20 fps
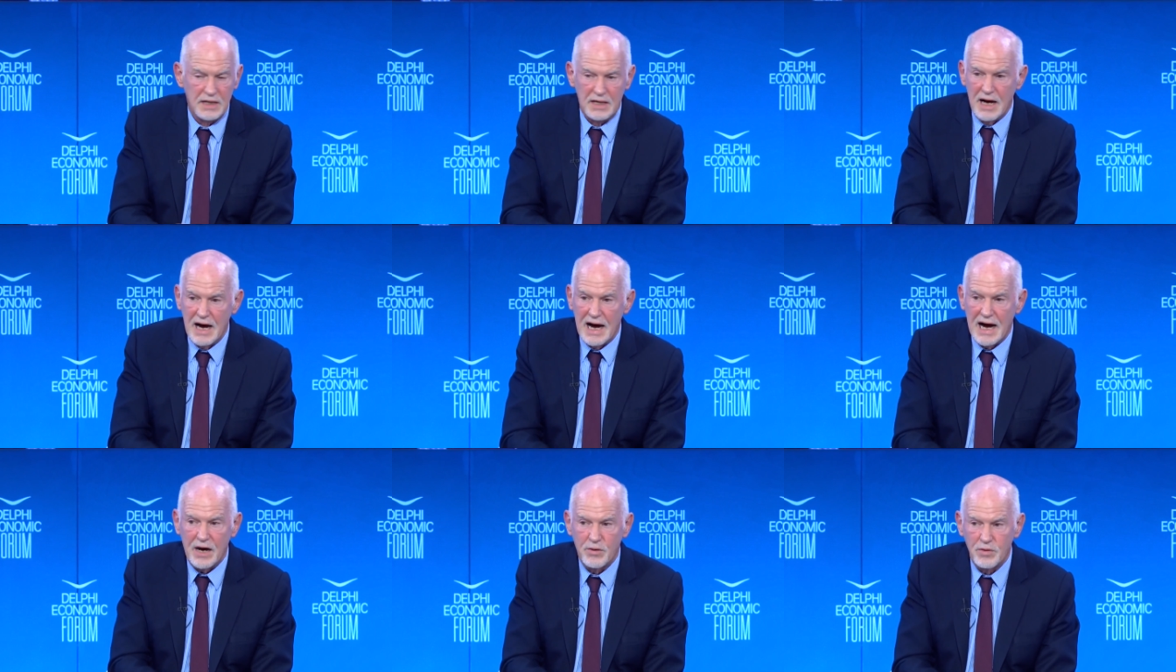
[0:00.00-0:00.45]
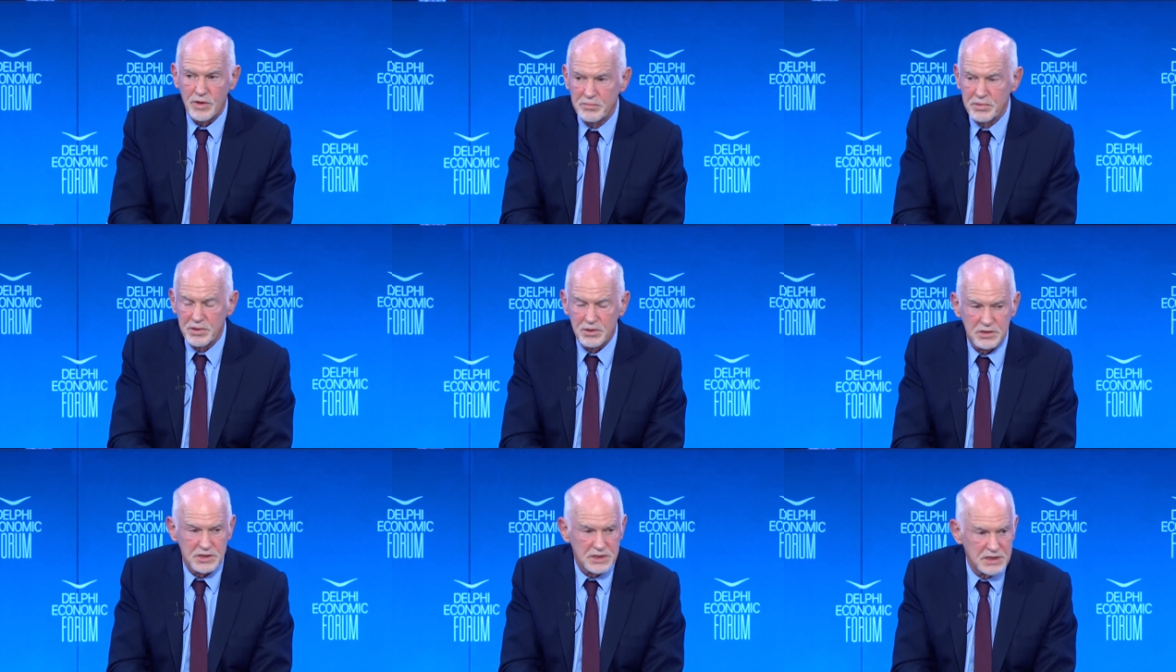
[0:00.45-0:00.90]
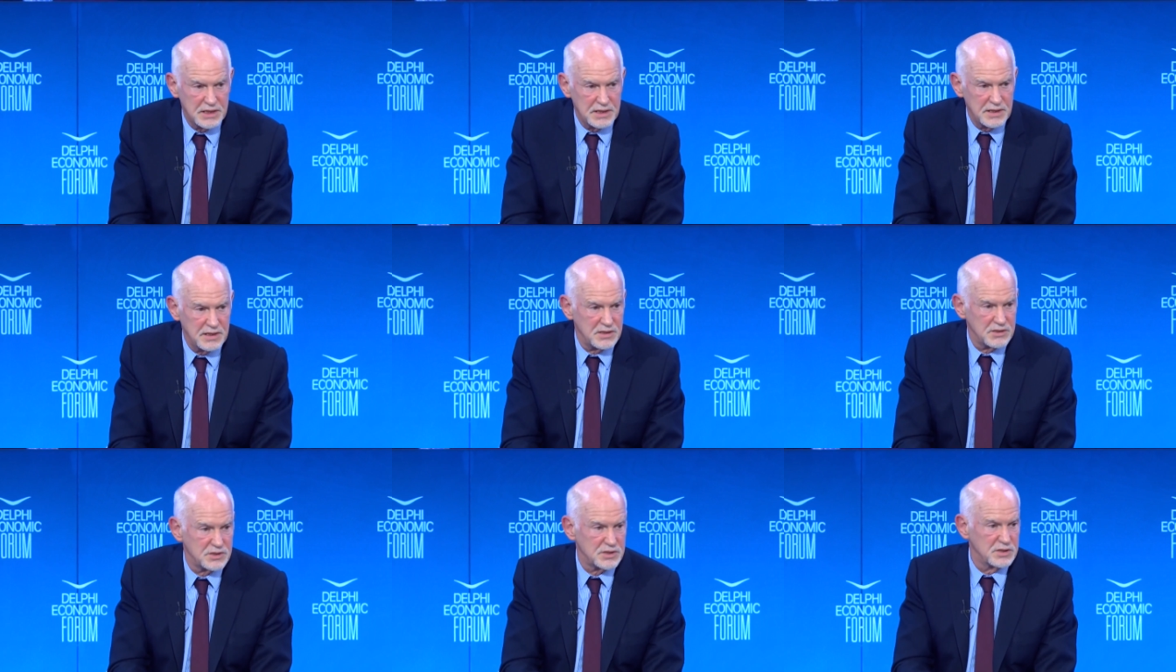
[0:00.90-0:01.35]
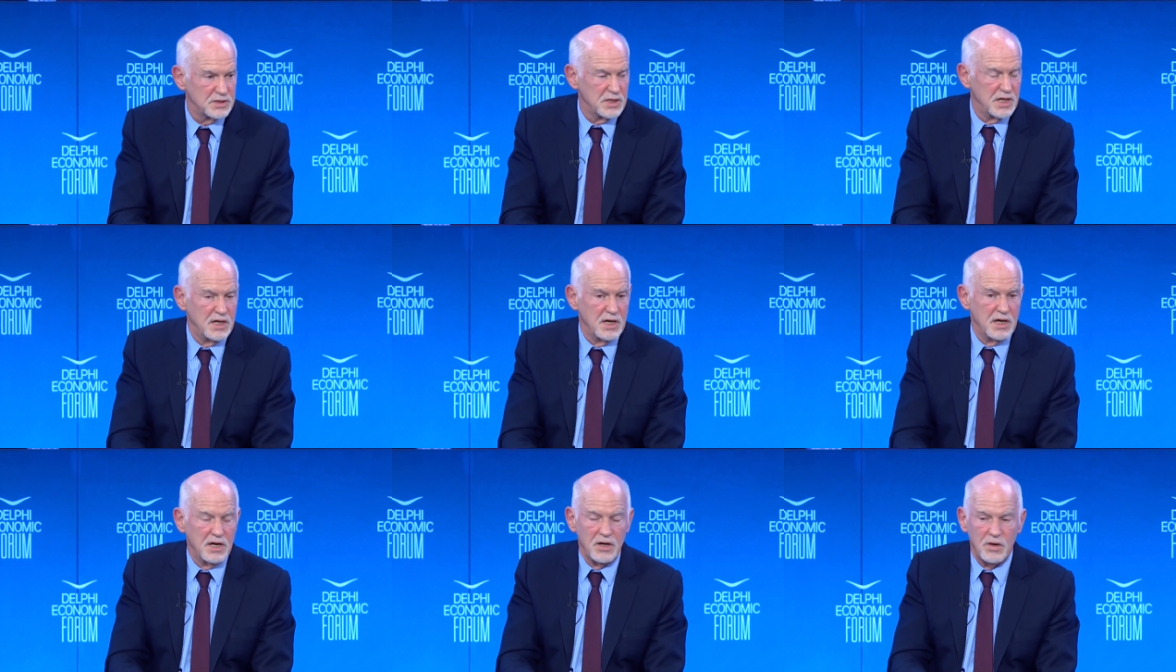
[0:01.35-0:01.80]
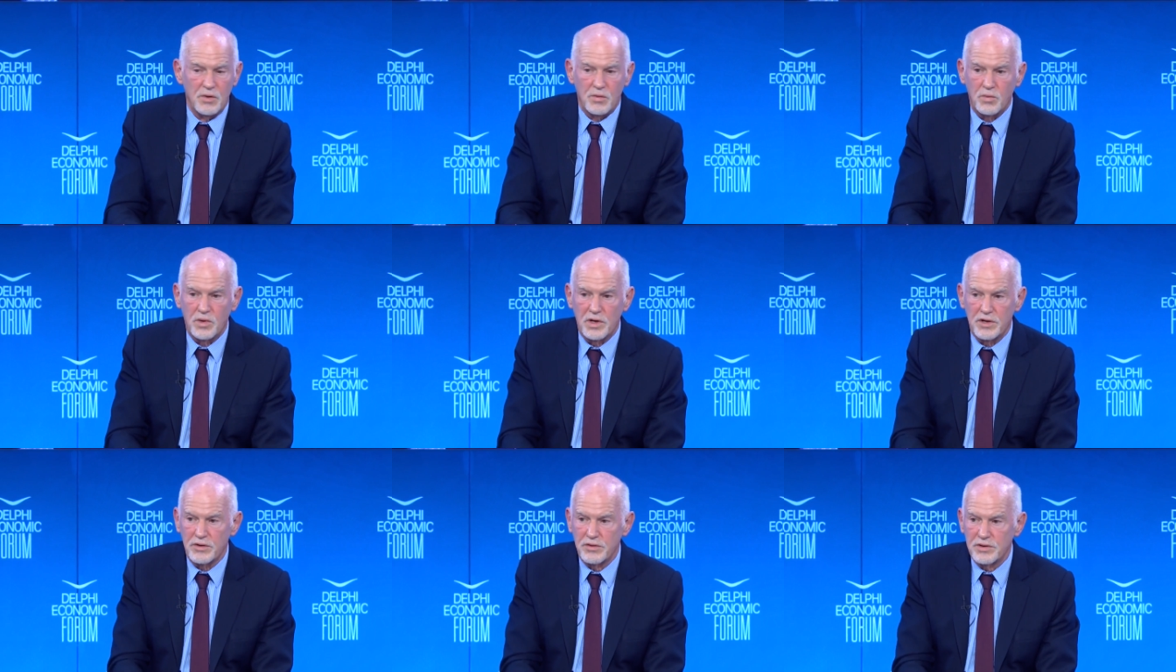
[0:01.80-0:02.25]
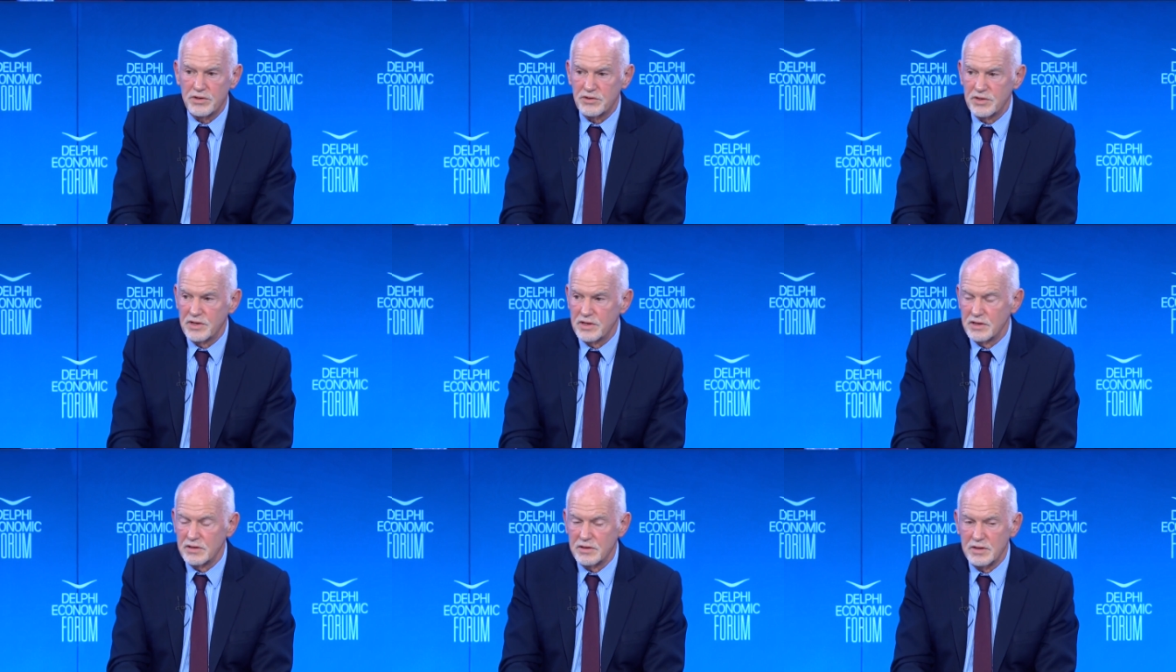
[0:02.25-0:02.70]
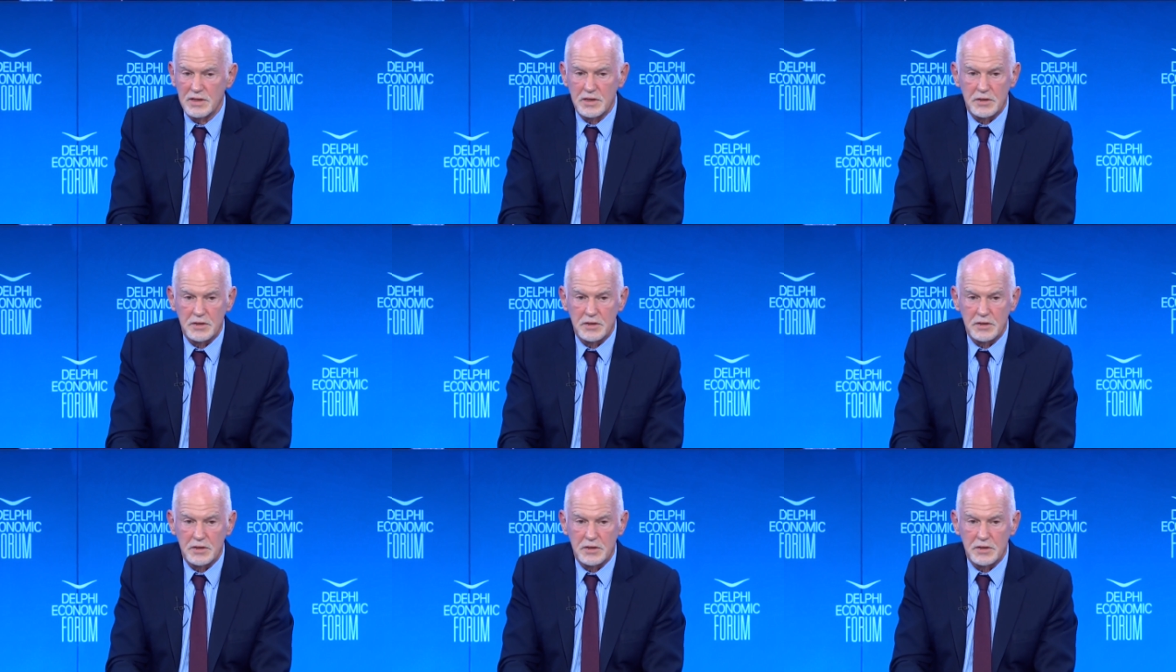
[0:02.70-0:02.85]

how we build cities, whether it's in